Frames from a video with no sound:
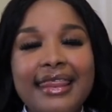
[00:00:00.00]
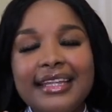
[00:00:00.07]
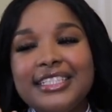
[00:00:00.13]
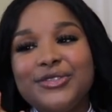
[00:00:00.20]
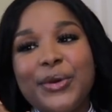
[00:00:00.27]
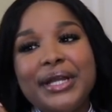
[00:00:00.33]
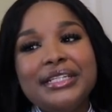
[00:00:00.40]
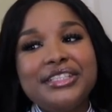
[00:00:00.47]

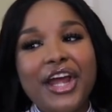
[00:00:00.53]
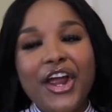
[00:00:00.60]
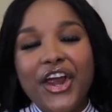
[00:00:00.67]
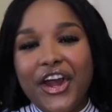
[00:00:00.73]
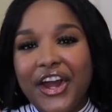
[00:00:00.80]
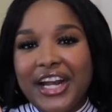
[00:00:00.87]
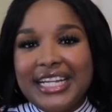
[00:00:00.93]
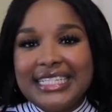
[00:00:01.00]
this one is a
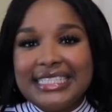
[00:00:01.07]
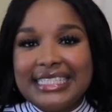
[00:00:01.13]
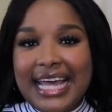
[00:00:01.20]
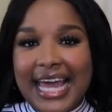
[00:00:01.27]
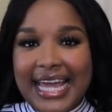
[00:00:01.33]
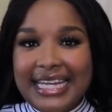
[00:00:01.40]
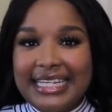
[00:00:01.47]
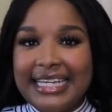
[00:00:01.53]
girly
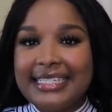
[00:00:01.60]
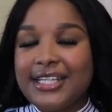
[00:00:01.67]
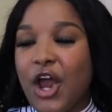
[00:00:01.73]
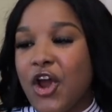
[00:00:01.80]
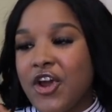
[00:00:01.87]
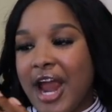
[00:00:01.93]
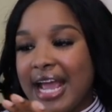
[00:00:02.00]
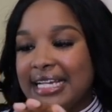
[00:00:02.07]
scent. It's
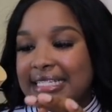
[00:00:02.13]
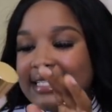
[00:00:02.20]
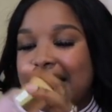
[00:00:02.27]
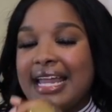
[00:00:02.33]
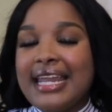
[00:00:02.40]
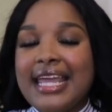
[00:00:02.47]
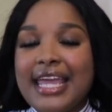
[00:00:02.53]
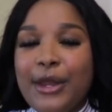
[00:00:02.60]

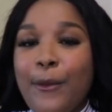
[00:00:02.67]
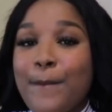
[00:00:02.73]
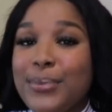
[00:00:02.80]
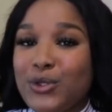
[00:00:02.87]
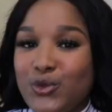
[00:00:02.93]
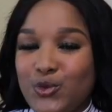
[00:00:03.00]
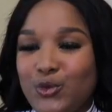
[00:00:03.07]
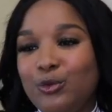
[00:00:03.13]
Horizon in
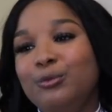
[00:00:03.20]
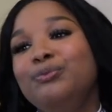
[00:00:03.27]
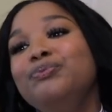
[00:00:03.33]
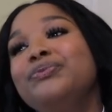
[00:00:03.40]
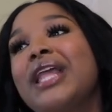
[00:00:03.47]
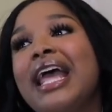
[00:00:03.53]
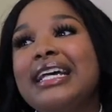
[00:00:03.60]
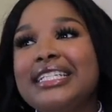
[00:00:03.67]
Bloom.
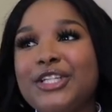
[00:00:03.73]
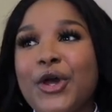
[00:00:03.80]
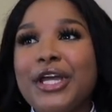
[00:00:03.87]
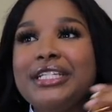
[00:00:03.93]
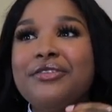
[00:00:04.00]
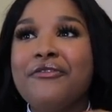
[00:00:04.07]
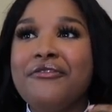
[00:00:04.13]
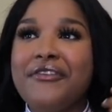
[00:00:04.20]
So
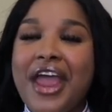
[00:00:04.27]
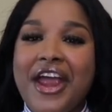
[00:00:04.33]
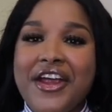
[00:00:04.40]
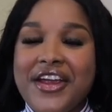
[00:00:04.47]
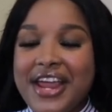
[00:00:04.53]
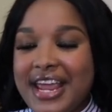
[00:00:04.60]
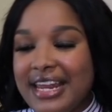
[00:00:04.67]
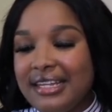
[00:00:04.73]
it's
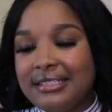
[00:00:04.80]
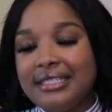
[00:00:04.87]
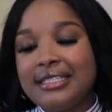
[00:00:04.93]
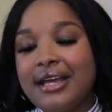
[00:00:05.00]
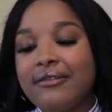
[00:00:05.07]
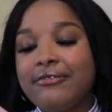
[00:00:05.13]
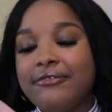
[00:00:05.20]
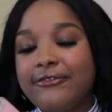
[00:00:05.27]
this is
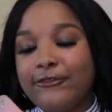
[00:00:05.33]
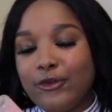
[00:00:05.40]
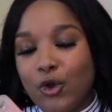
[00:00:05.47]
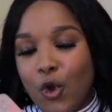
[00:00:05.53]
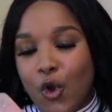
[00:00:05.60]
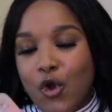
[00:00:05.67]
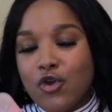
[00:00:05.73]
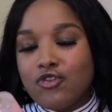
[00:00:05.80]
a
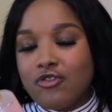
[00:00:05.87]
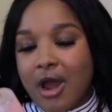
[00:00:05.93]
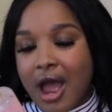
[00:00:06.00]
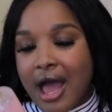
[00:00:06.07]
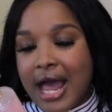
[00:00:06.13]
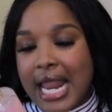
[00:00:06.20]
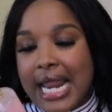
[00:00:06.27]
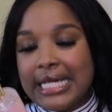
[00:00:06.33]

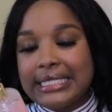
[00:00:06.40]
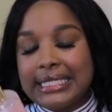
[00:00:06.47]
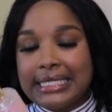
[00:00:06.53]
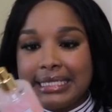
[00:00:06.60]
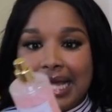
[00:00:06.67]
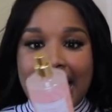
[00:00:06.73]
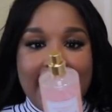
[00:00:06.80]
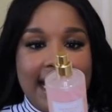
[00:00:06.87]
floral
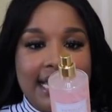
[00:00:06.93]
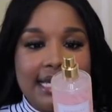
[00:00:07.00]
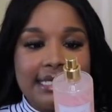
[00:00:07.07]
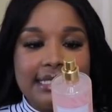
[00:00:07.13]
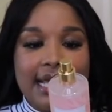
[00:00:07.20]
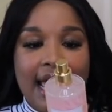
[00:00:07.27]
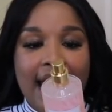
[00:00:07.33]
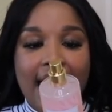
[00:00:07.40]

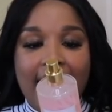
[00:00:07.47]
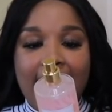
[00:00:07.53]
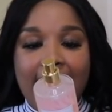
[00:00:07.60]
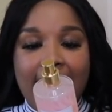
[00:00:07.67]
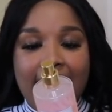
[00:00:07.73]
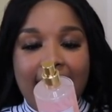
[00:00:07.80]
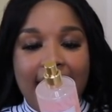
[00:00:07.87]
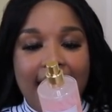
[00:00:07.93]
scent.
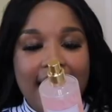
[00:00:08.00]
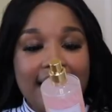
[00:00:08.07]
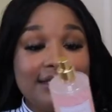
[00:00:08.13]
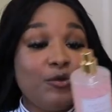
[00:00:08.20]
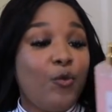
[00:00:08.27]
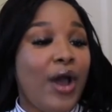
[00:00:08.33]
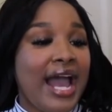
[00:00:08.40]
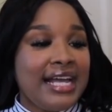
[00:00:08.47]

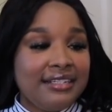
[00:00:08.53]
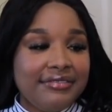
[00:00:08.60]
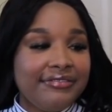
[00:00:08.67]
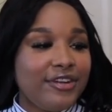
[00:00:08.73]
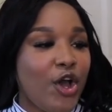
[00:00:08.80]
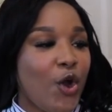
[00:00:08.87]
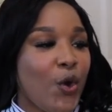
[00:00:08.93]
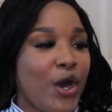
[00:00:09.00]

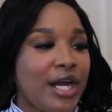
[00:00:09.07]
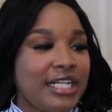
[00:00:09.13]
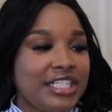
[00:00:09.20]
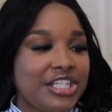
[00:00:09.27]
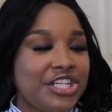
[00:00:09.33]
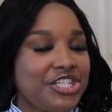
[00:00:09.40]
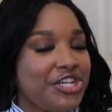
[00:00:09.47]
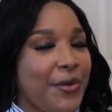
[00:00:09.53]

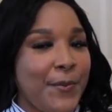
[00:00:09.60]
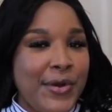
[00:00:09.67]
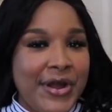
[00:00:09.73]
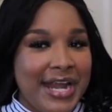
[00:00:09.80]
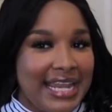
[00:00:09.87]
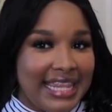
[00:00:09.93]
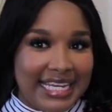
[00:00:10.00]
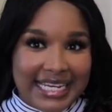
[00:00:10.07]
Wildflowers shimmer
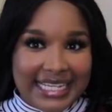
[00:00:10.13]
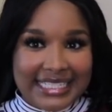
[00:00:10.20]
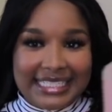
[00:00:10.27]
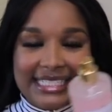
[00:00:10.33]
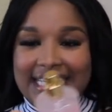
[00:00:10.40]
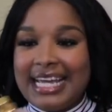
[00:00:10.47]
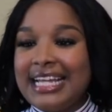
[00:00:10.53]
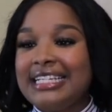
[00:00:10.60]
in the
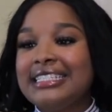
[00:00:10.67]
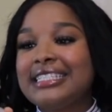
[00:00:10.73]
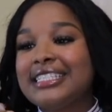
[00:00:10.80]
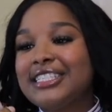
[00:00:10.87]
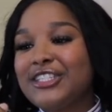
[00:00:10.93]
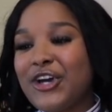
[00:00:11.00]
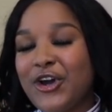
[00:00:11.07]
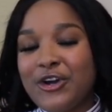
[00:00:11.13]
distance.
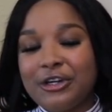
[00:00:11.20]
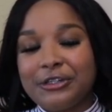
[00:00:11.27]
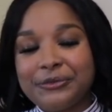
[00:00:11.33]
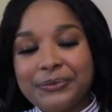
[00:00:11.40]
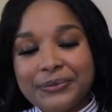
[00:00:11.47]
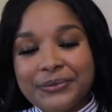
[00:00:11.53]
So